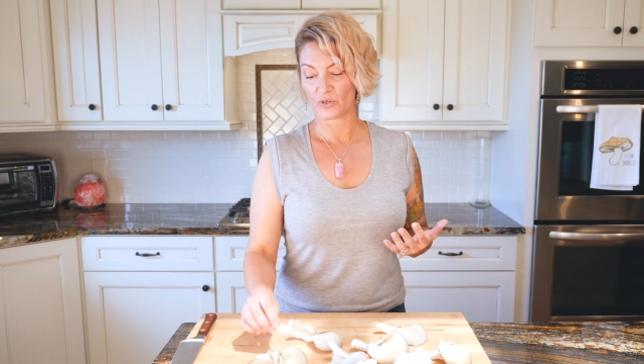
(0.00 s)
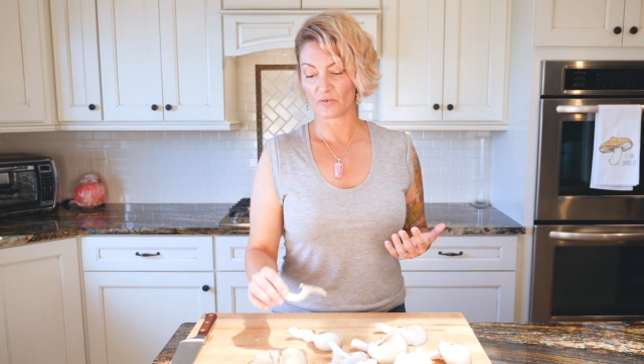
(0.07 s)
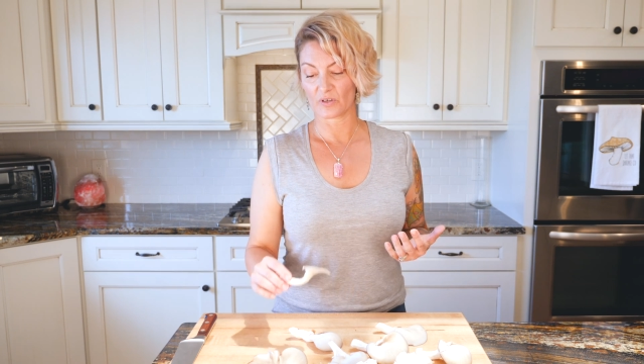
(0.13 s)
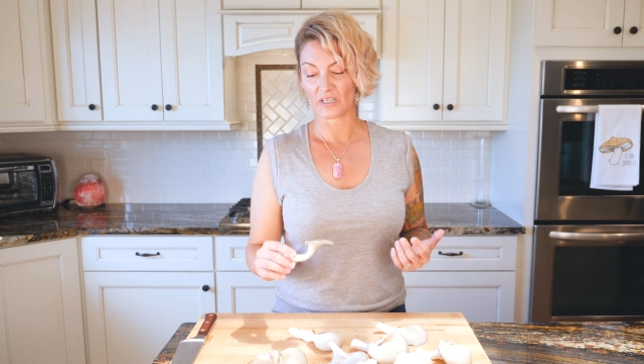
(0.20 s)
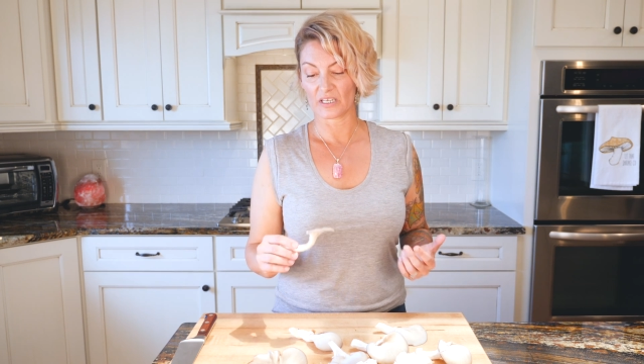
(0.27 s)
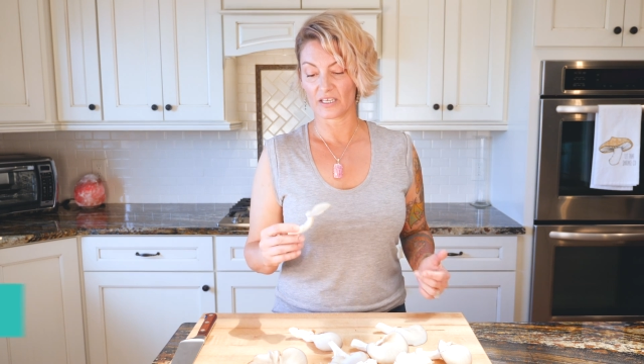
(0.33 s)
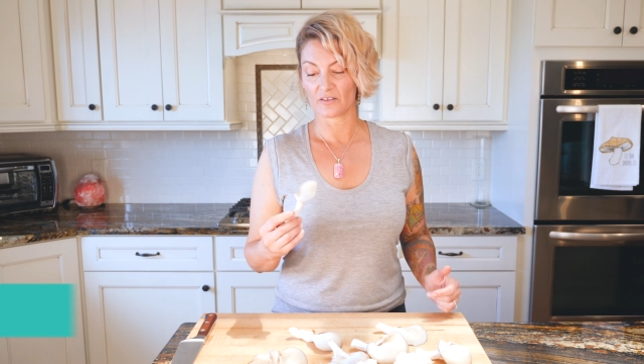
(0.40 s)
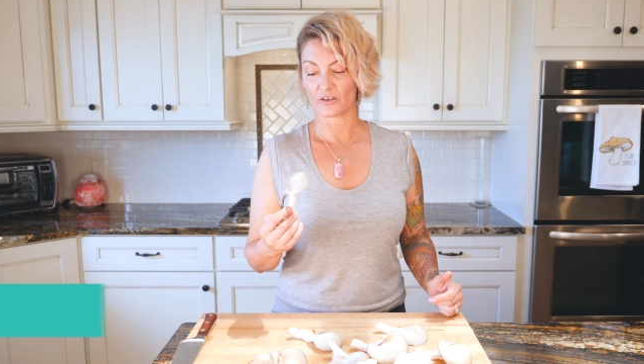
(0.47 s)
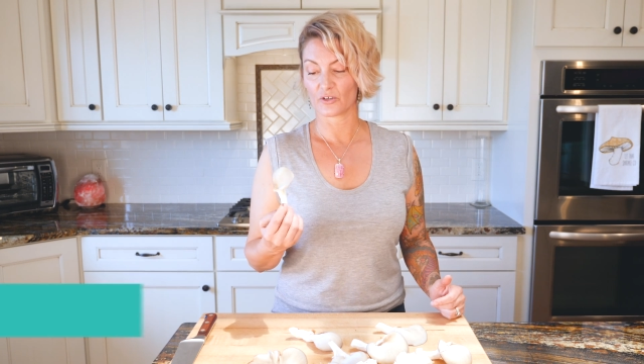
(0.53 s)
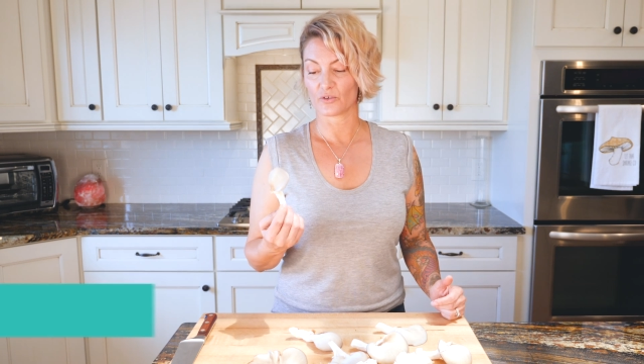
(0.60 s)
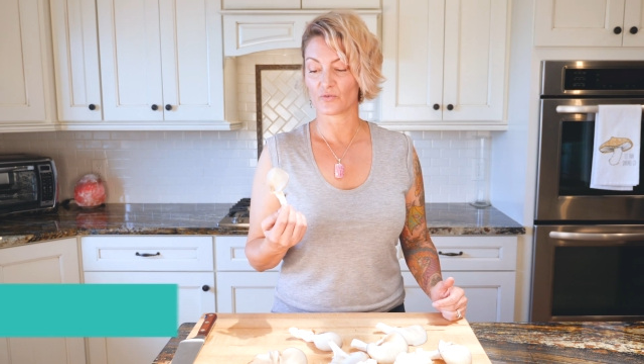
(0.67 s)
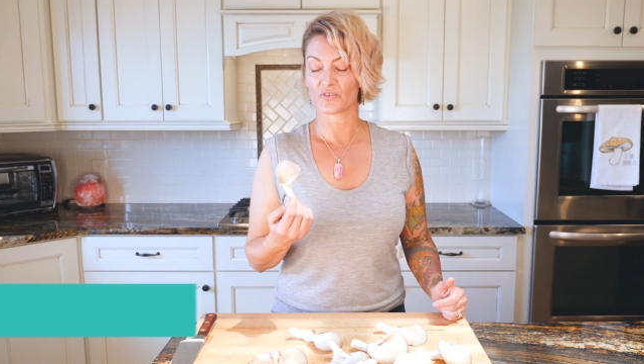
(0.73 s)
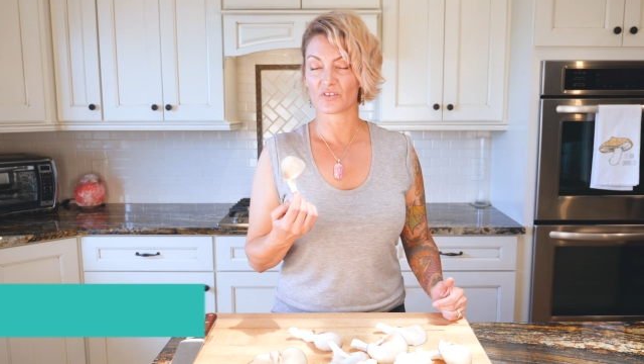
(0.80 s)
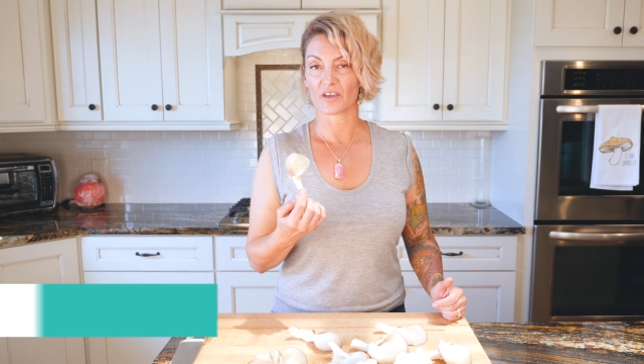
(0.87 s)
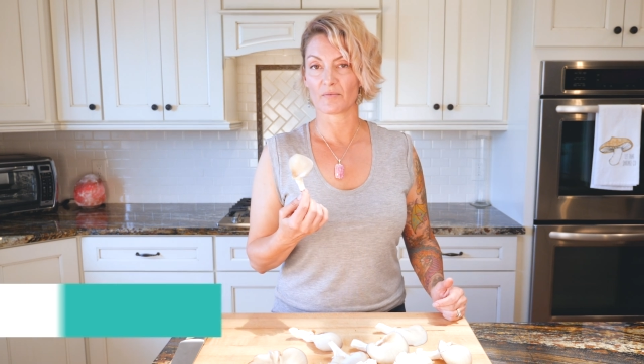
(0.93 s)
you can either
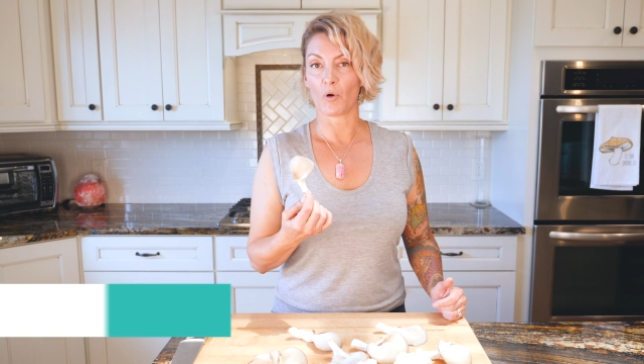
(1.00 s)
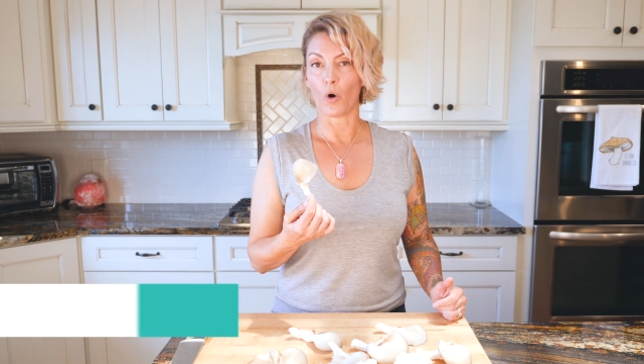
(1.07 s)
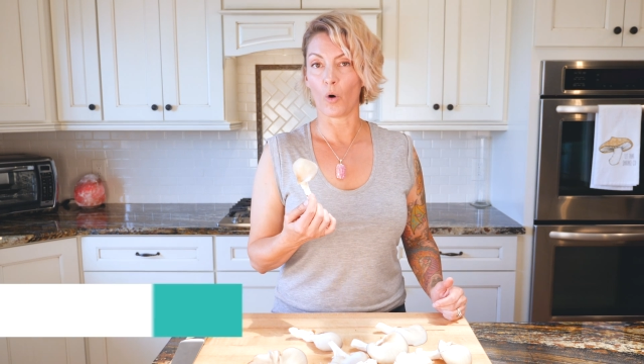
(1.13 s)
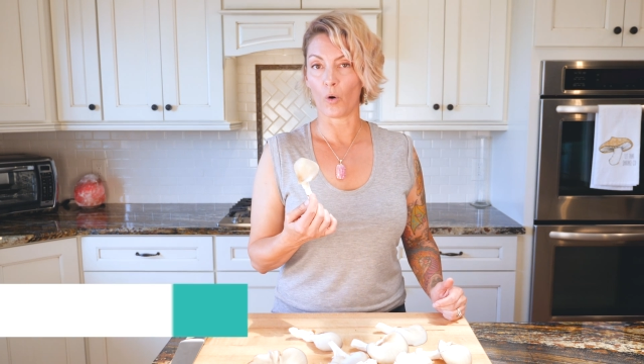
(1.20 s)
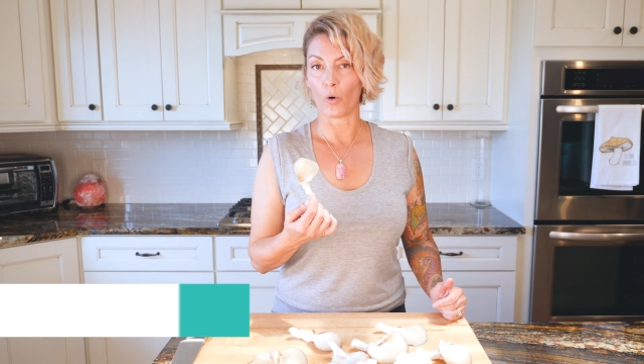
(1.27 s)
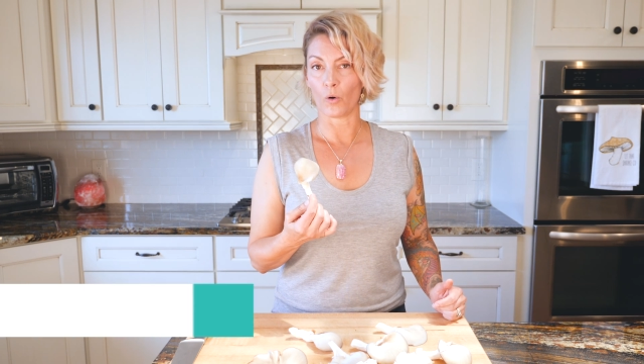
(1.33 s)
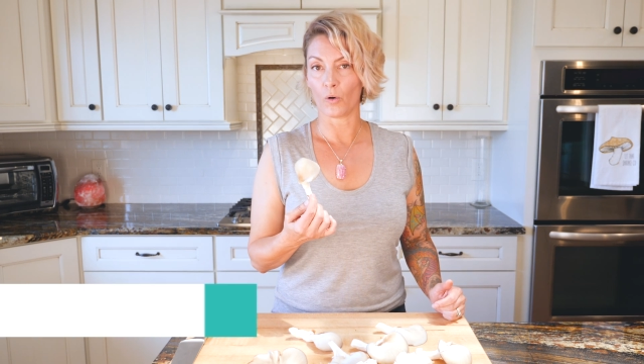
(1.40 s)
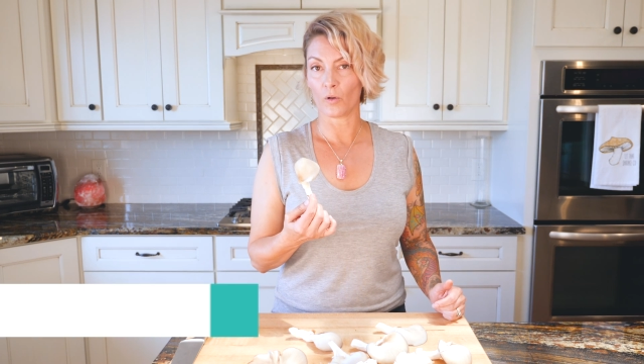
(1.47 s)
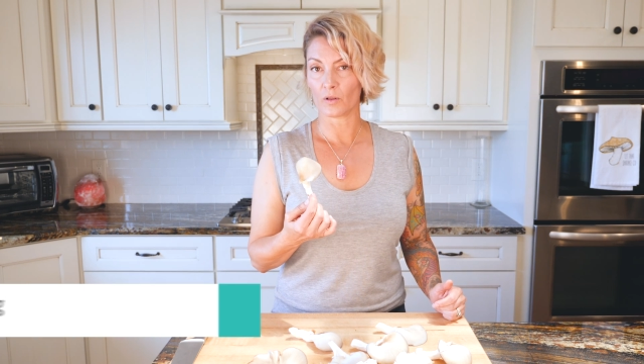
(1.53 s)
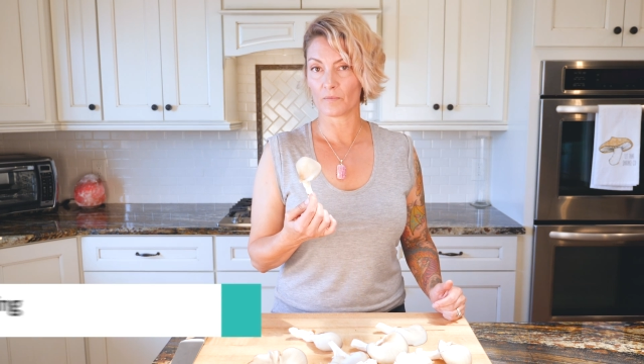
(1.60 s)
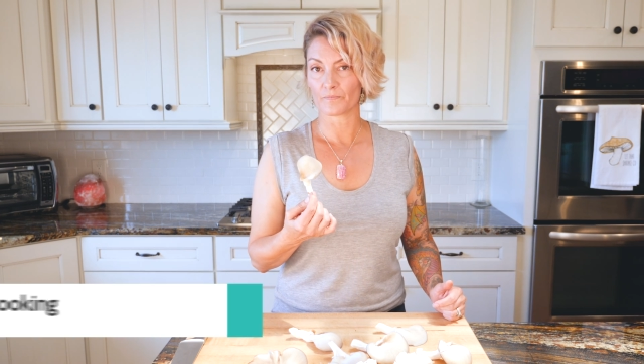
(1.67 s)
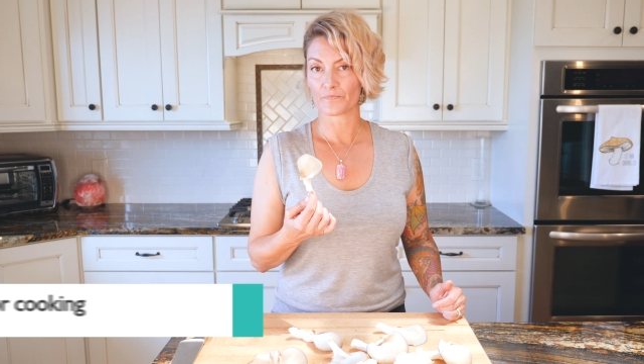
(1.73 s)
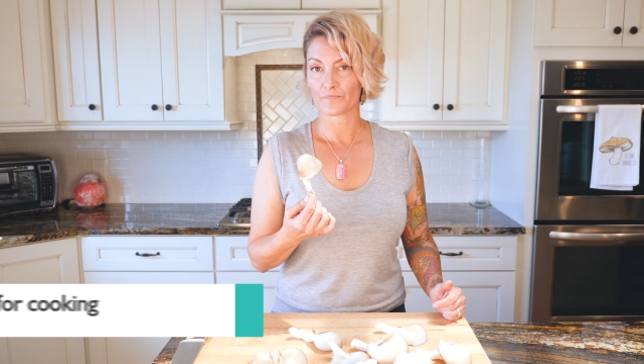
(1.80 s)
use them whole